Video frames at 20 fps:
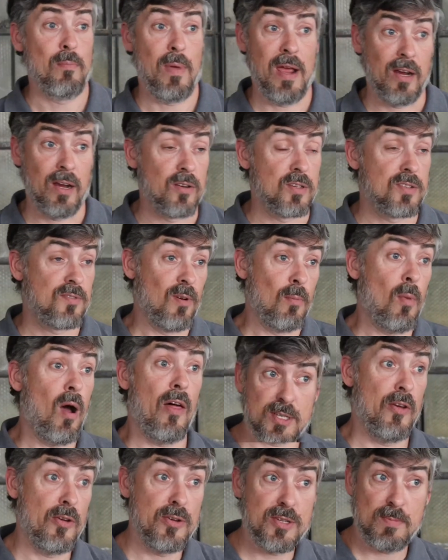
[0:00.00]
Makers from
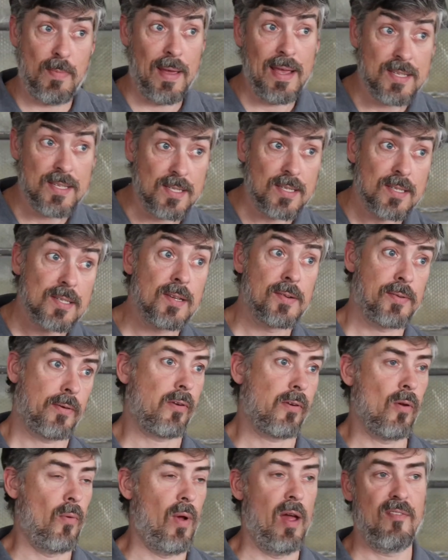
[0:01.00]
other spaces,
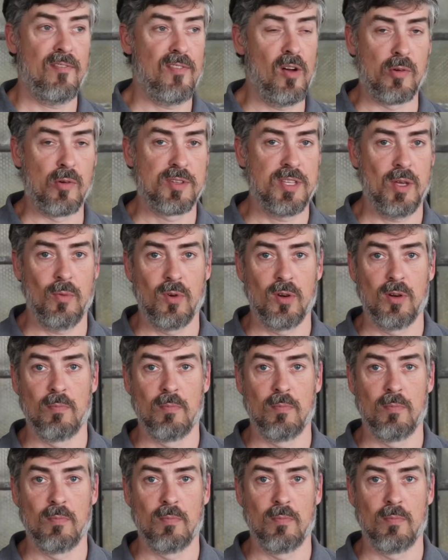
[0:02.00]
right? Folks that were